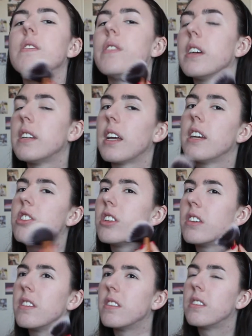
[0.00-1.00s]
the
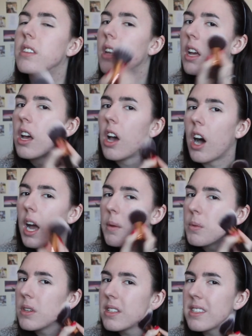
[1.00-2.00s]
foundation is, I
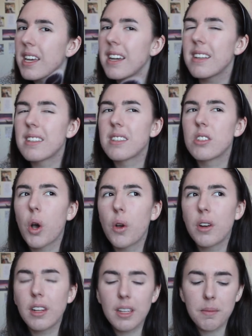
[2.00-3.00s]
wouldn't say it's
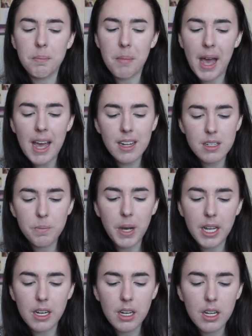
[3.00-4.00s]
totally matte,
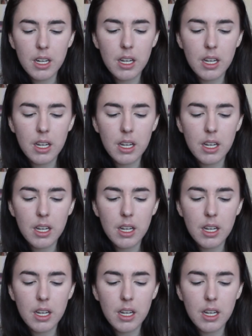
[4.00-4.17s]
but